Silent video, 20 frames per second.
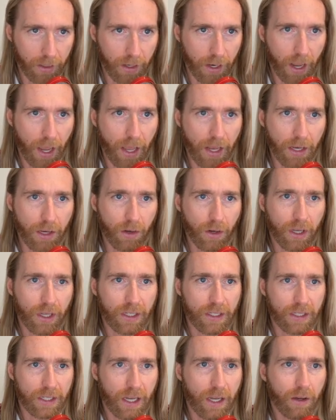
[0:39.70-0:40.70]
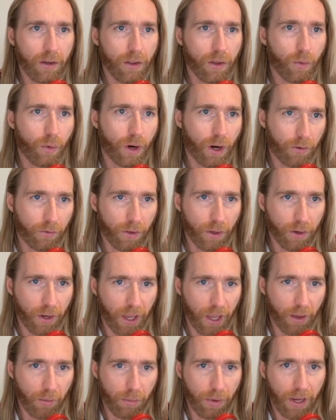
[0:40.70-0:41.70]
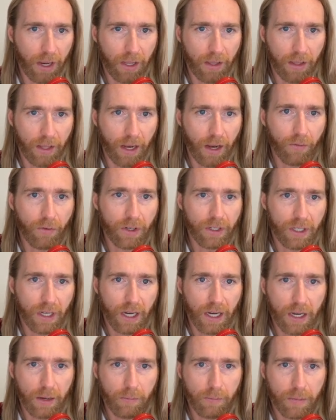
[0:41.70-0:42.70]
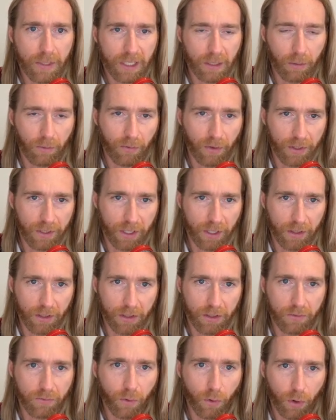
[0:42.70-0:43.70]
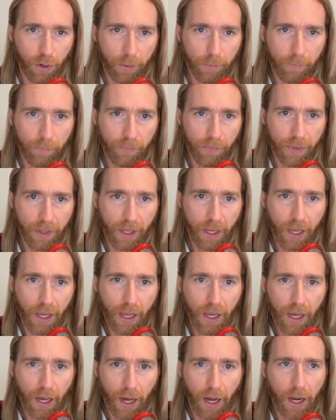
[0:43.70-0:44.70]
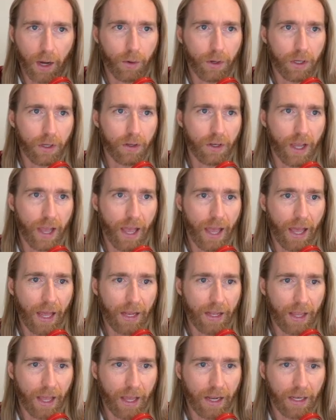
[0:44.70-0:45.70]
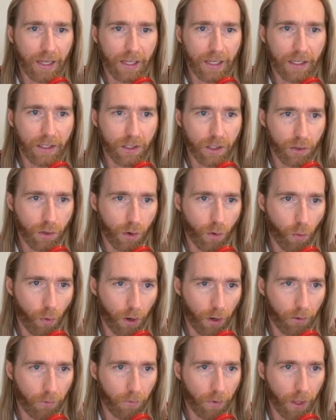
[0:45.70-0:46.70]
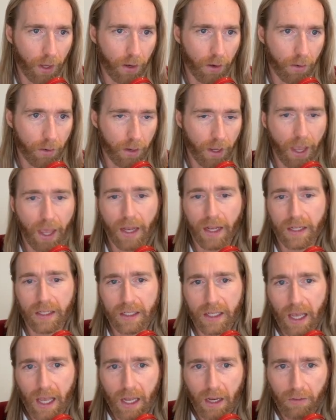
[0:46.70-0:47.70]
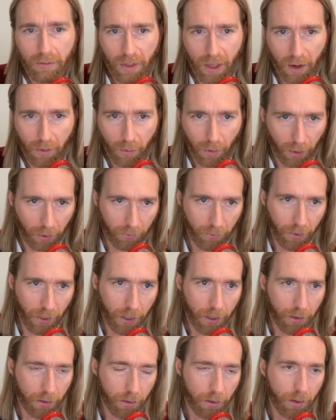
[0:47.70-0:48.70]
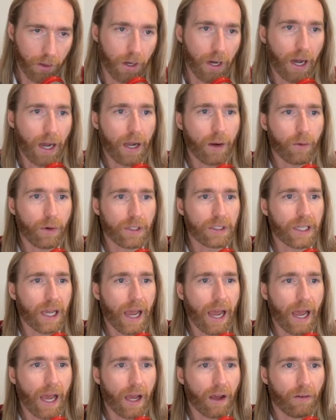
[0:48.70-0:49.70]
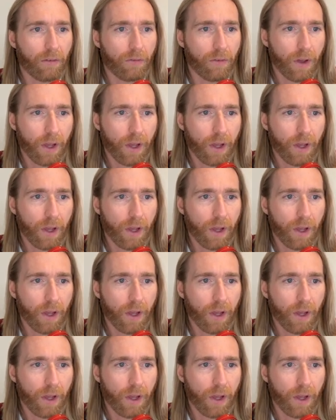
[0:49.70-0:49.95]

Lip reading: And you can tell the workflow campaign that every time someone fills out this form, I want you to add that lead to a workflow. And inside of that workflow, I want to have